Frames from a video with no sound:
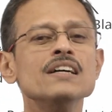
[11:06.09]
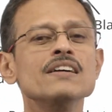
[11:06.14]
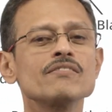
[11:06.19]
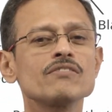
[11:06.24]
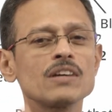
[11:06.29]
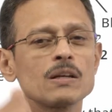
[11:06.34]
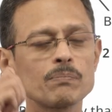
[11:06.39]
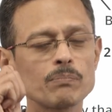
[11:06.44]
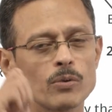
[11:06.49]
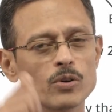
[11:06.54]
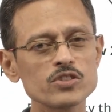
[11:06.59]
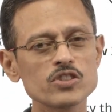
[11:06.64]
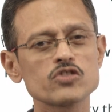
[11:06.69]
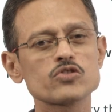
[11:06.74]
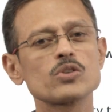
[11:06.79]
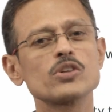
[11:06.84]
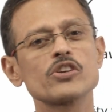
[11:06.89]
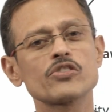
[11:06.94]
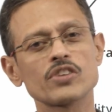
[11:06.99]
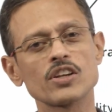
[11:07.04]
We'll post the
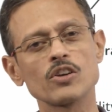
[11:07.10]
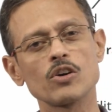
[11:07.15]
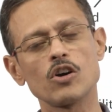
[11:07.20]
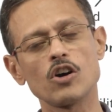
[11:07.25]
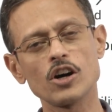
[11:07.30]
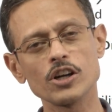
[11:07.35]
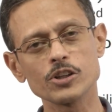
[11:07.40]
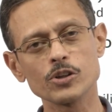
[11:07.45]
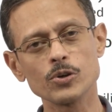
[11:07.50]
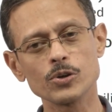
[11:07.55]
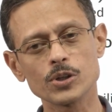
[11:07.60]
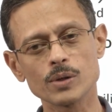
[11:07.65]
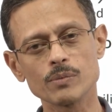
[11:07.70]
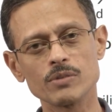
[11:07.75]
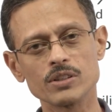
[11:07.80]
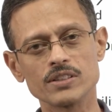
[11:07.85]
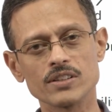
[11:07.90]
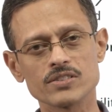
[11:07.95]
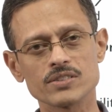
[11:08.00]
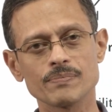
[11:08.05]
solution on YouTube
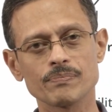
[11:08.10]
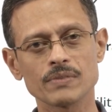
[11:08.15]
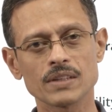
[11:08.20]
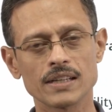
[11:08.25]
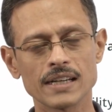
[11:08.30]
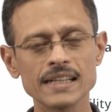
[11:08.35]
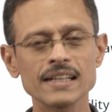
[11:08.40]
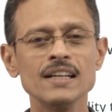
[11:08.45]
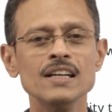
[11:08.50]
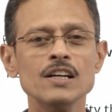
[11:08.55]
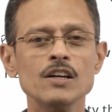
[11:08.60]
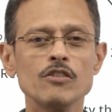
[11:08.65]
with this, right?